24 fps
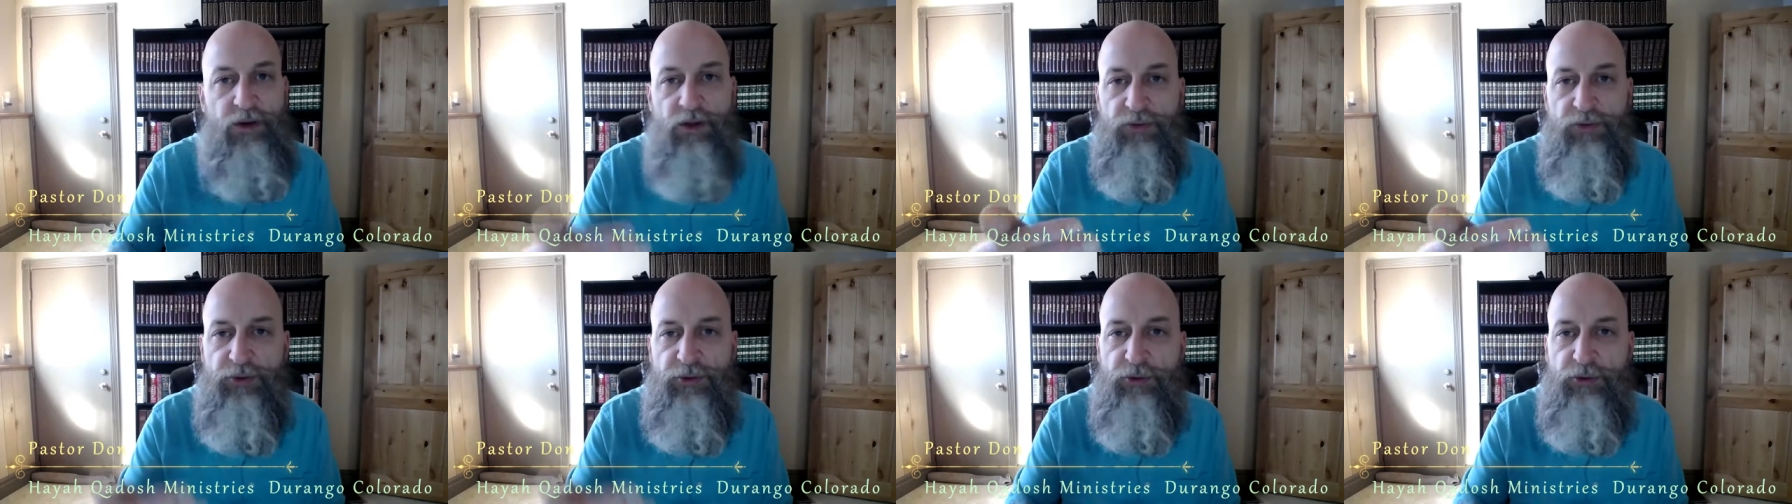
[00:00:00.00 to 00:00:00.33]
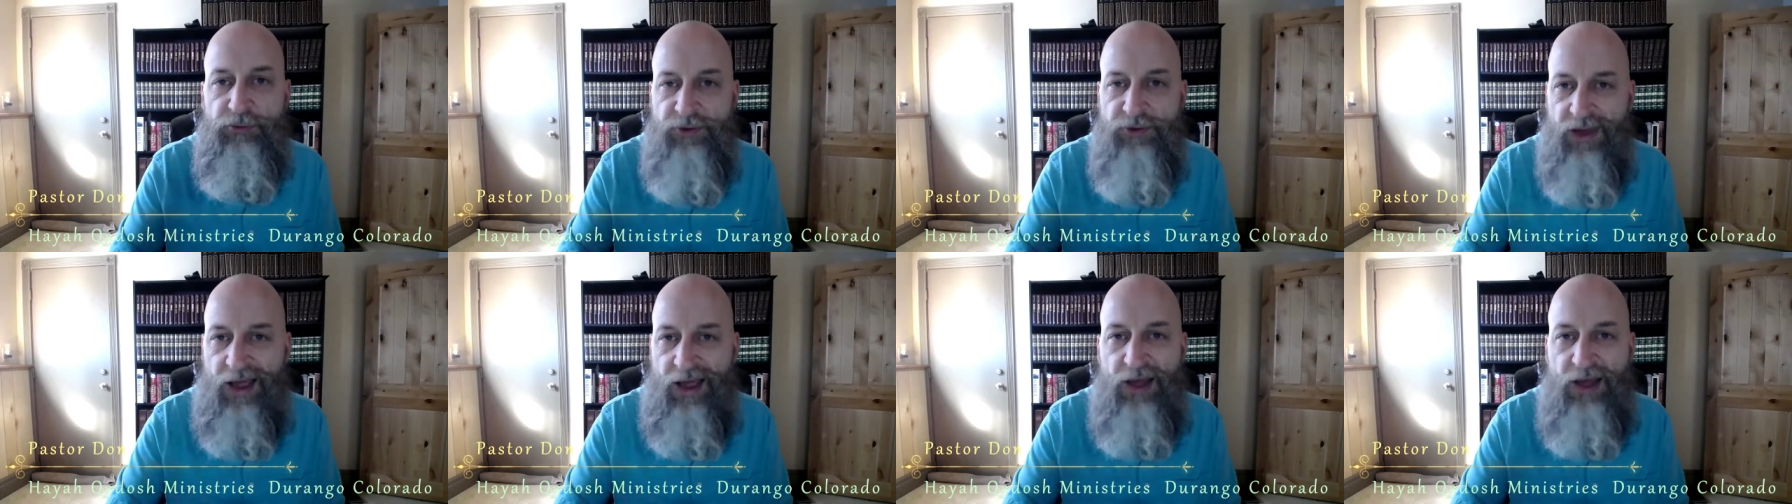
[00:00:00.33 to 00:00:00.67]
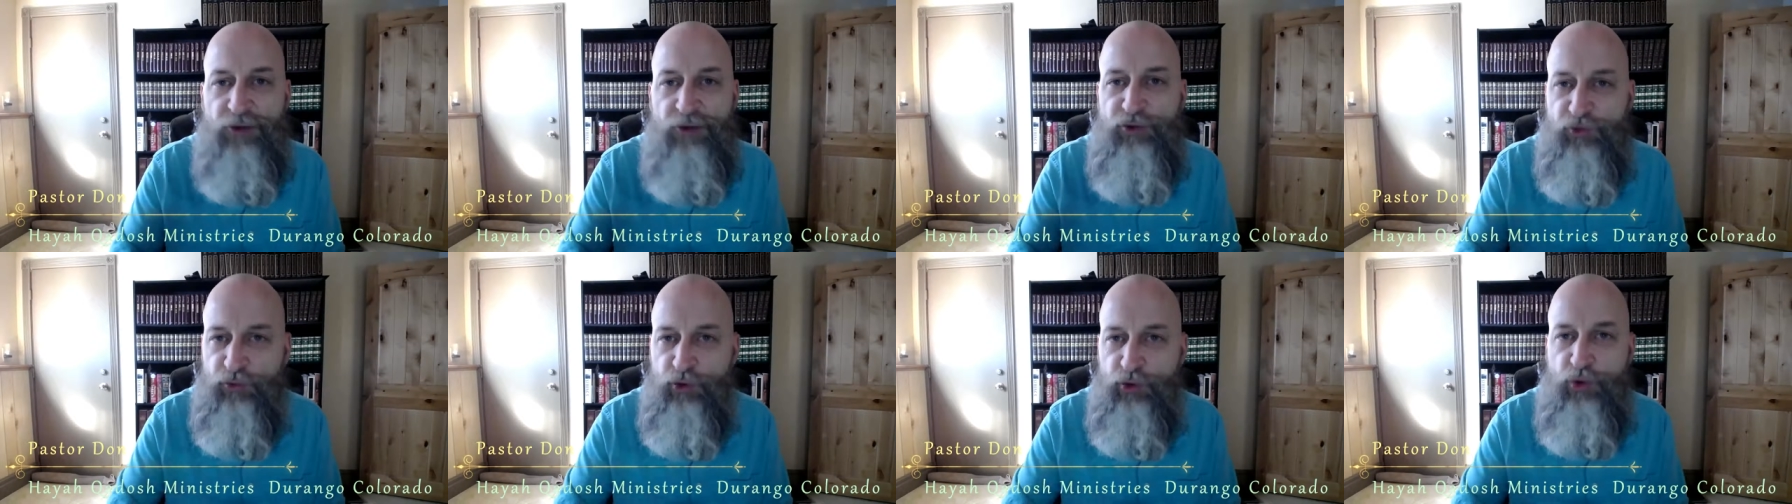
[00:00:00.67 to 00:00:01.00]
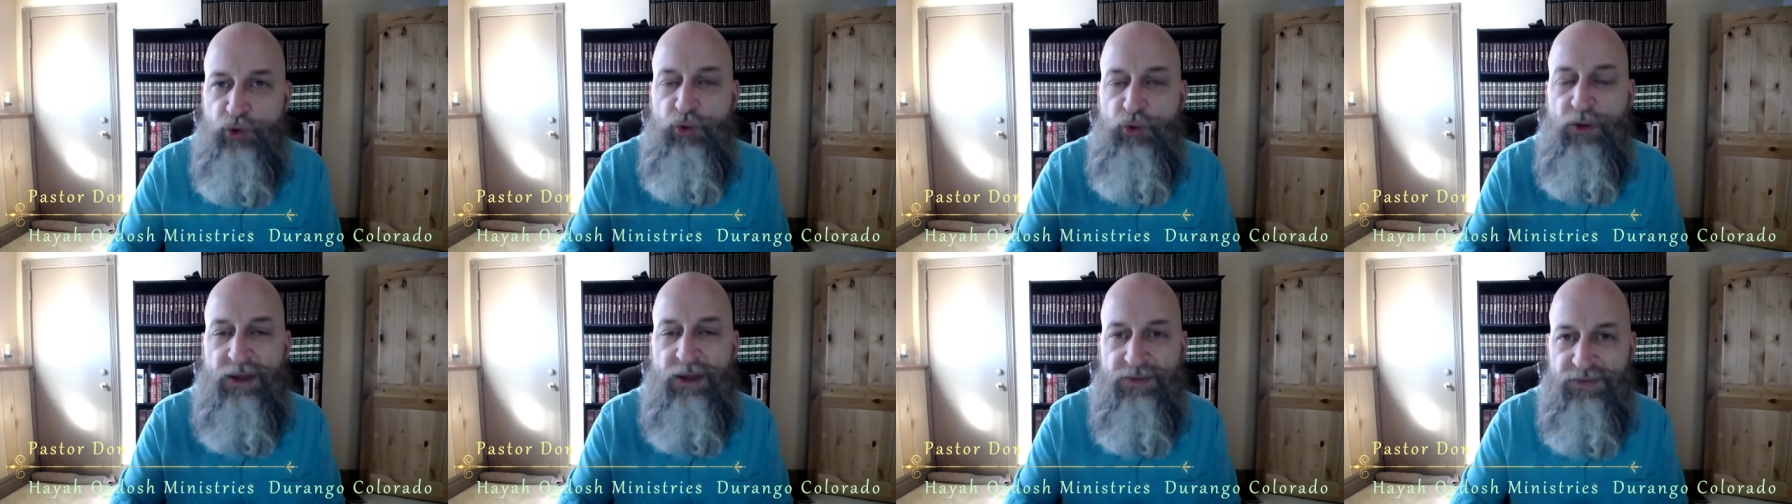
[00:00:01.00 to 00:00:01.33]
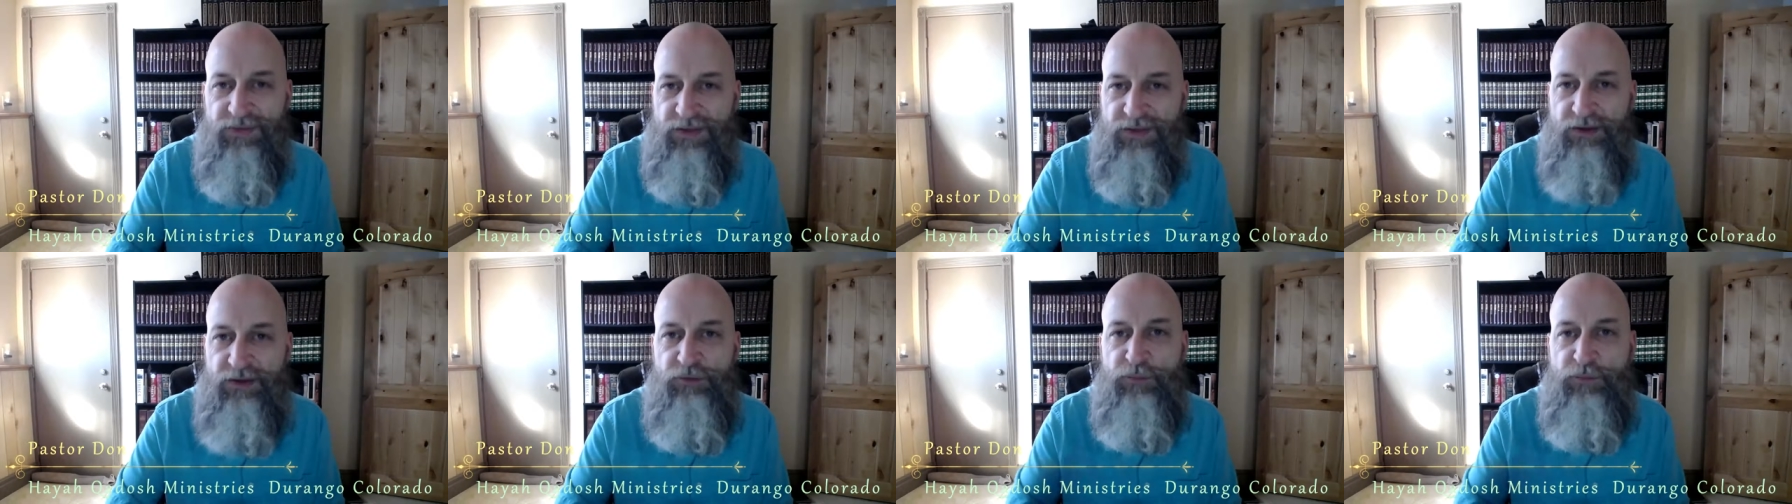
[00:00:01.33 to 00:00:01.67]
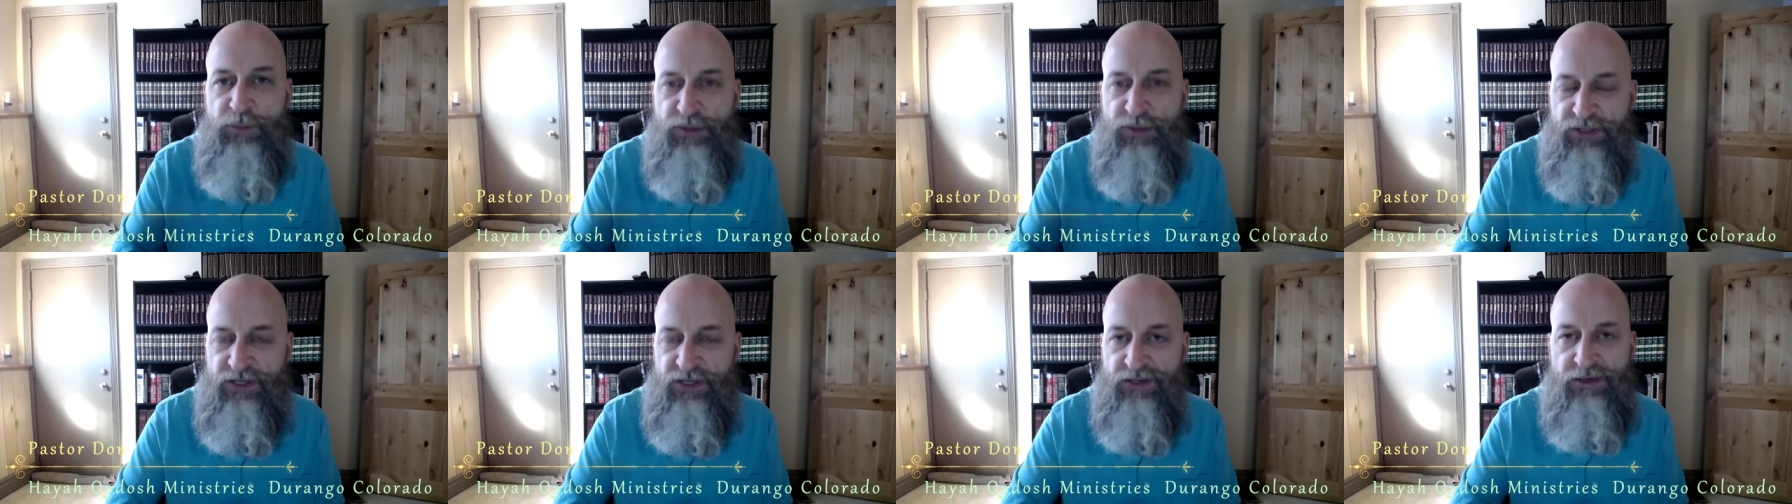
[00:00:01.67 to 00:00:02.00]
they're not true in this
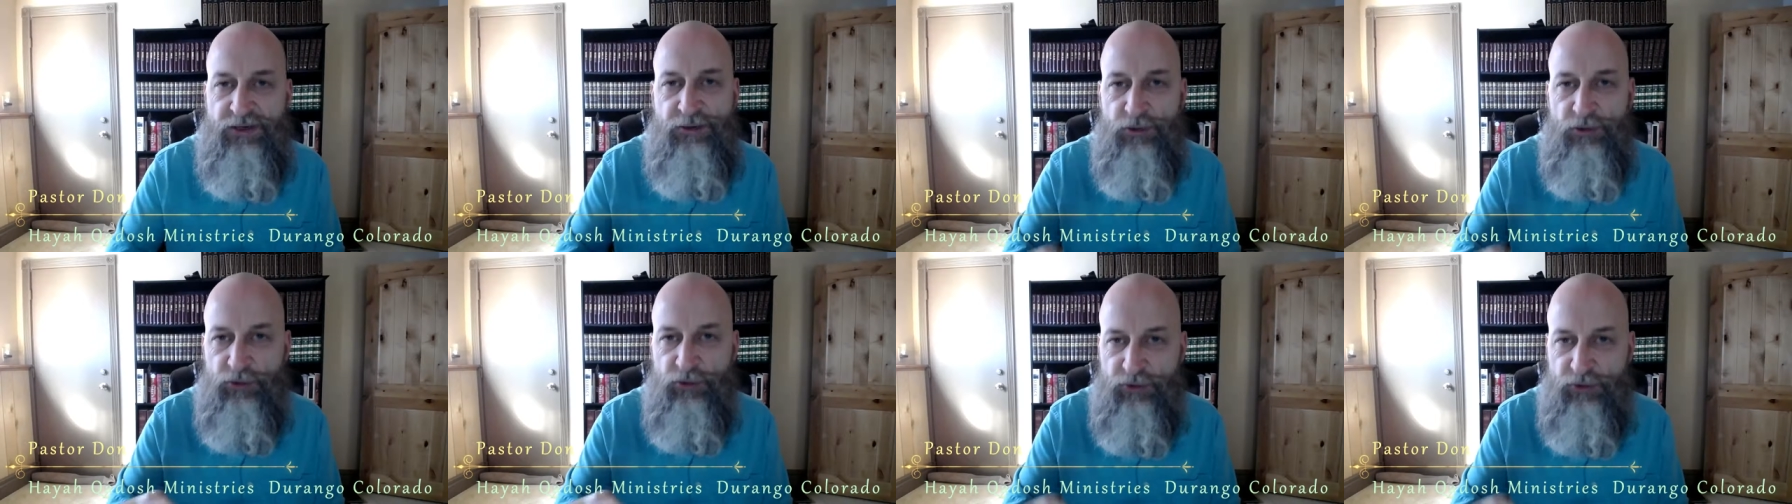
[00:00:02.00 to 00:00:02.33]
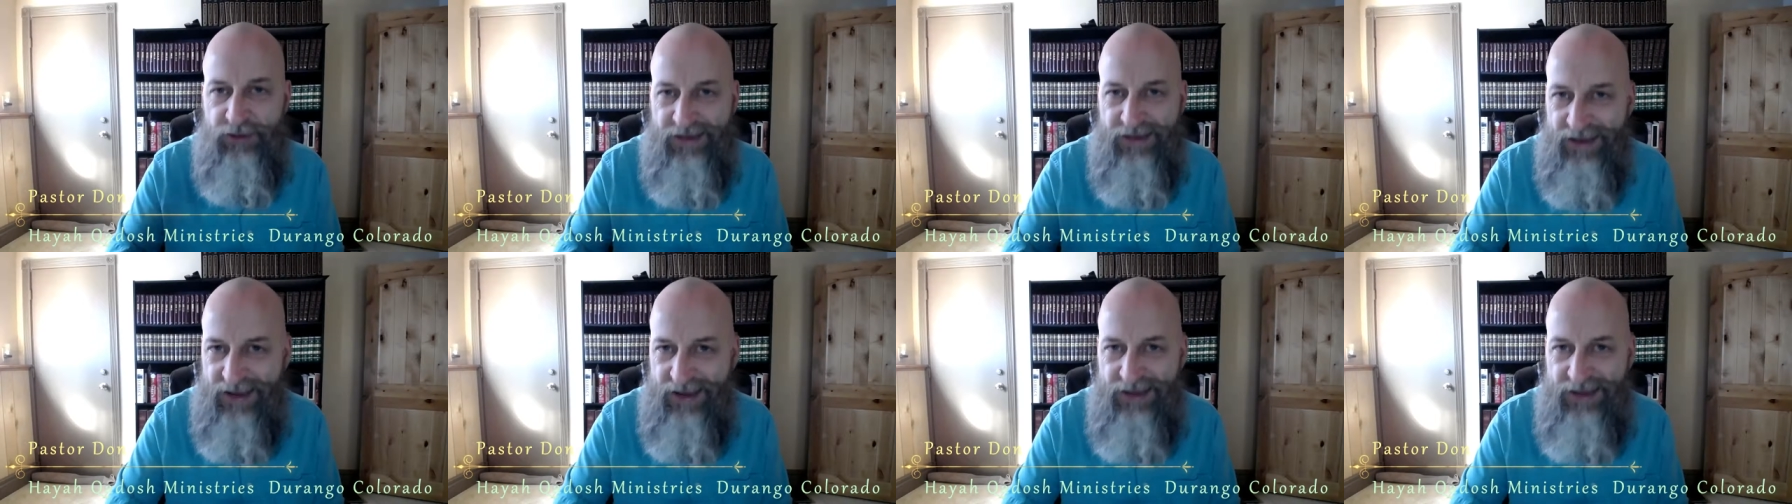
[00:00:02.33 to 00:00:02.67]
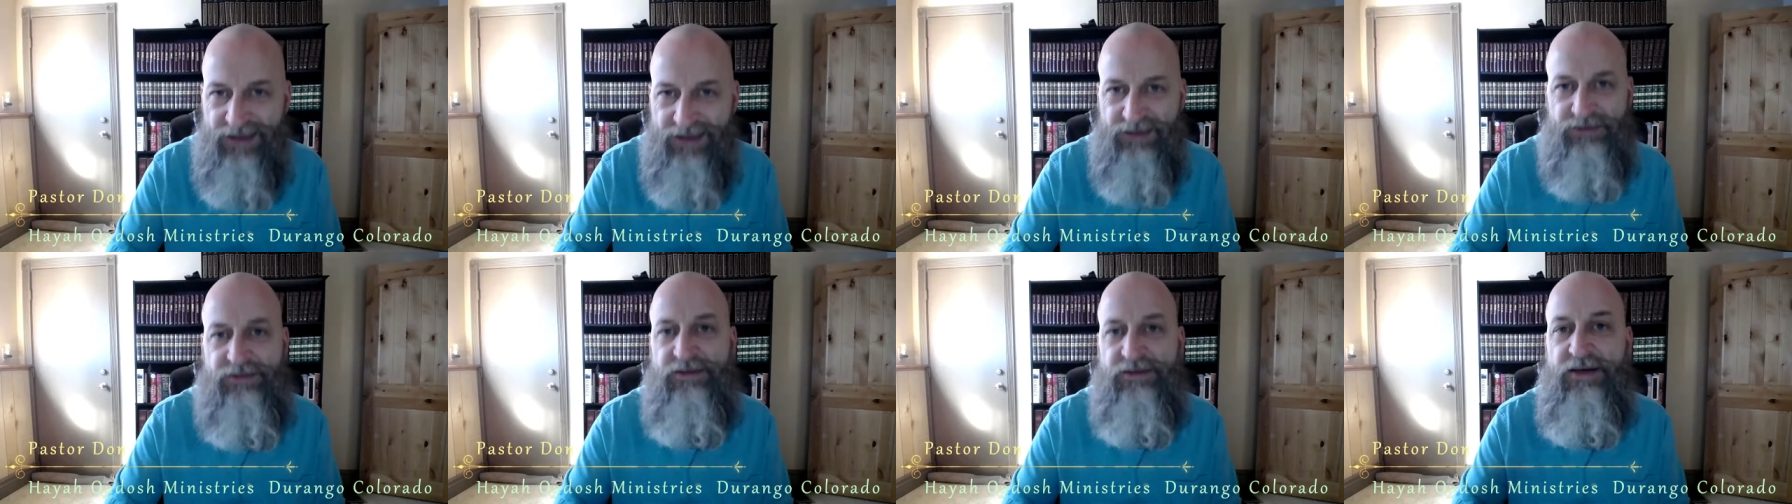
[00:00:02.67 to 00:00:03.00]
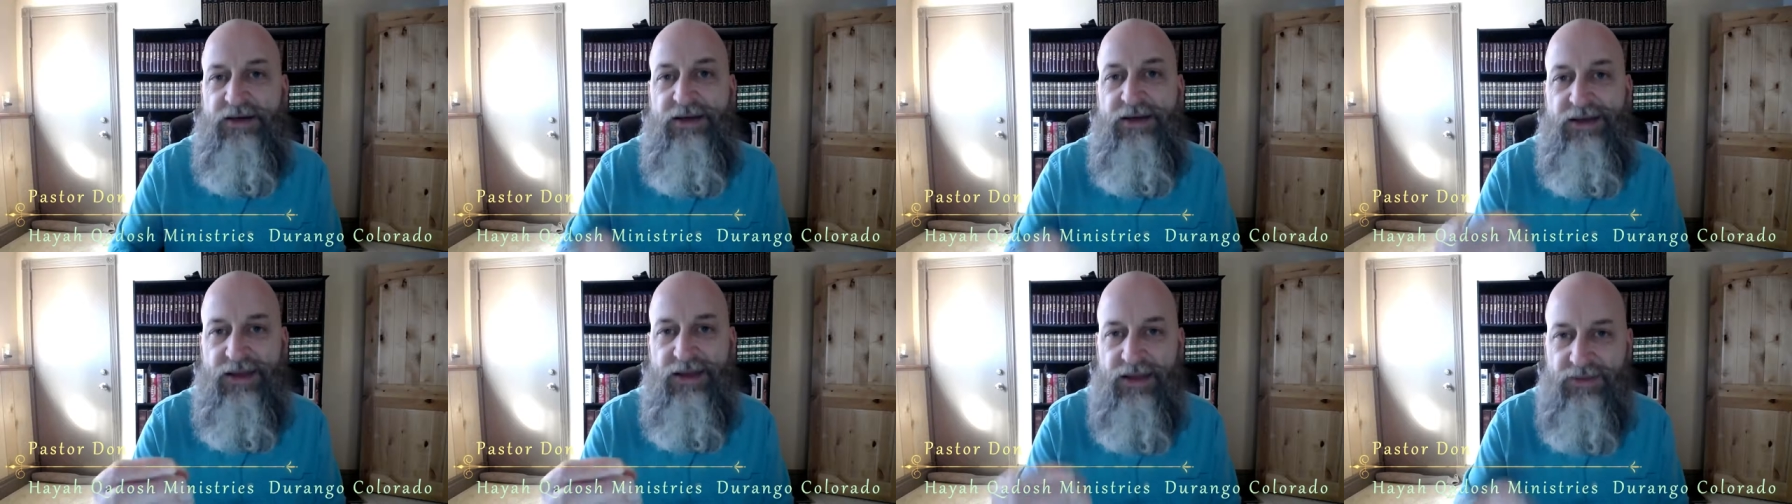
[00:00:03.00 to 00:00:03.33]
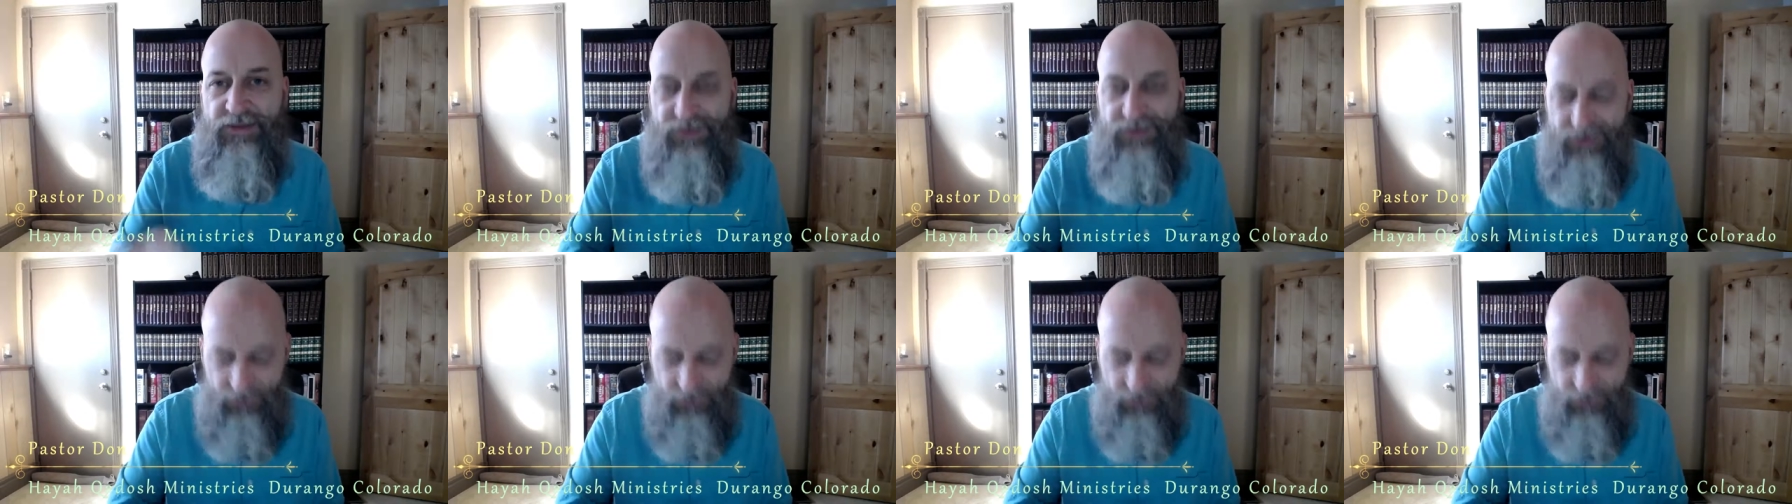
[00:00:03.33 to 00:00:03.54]
particular case in this